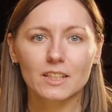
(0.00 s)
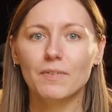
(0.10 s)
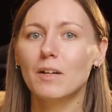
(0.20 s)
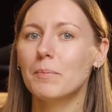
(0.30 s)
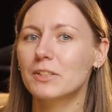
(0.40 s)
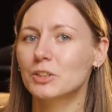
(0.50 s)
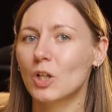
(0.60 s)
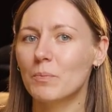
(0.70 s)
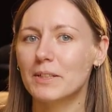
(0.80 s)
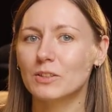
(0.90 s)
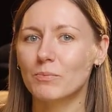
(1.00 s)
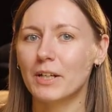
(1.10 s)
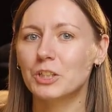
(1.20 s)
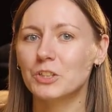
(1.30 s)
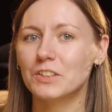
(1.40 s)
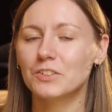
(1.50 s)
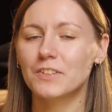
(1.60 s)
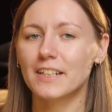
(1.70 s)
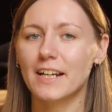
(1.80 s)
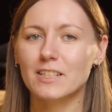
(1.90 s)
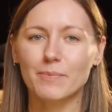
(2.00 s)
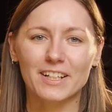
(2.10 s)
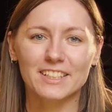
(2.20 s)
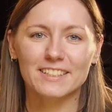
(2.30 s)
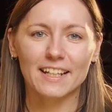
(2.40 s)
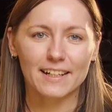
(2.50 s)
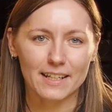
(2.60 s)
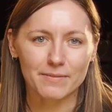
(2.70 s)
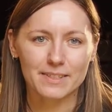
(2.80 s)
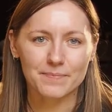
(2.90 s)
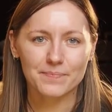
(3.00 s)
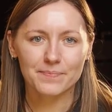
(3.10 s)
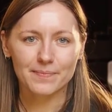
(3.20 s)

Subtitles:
The developer's job is to make sure the tree has branches and leaves.